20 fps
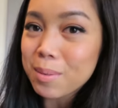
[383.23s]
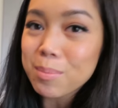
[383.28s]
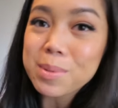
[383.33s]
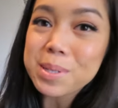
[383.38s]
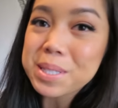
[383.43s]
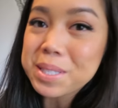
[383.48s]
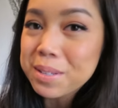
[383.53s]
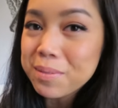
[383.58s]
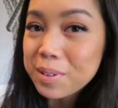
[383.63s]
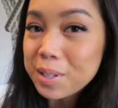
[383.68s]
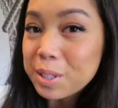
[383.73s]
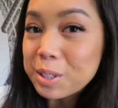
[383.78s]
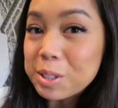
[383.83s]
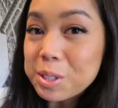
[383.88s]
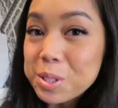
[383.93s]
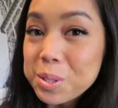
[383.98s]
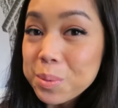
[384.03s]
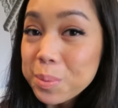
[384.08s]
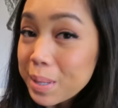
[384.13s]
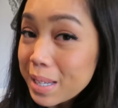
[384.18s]
I'm receiving your
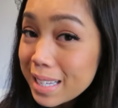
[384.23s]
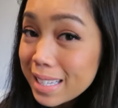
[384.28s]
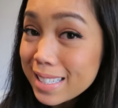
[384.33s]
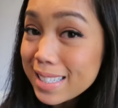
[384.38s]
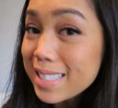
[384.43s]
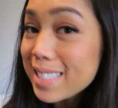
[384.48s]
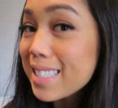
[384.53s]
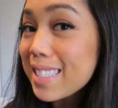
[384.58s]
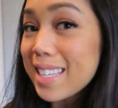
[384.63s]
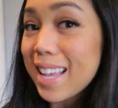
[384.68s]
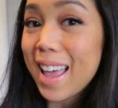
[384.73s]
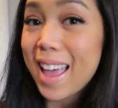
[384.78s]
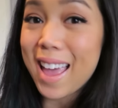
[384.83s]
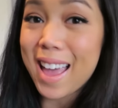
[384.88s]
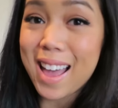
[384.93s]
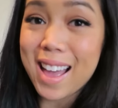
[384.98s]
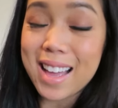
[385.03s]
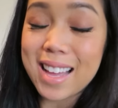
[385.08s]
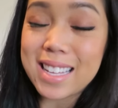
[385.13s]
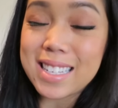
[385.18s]
tweets
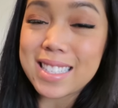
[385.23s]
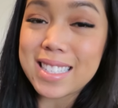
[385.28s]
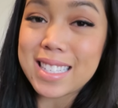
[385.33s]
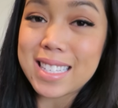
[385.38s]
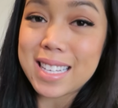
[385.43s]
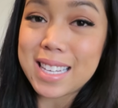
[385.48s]
and